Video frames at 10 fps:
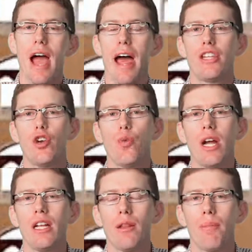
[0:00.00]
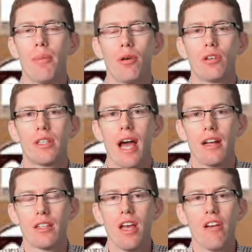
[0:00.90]
As you're reading the biblical
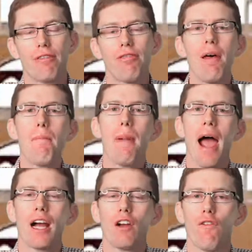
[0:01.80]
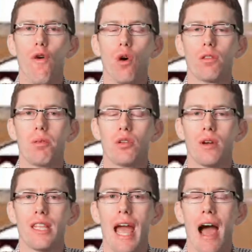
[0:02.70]
text, flip back and forth
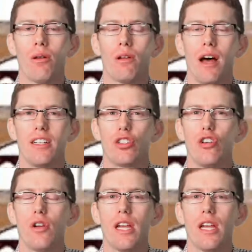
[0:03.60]
between the outlines so you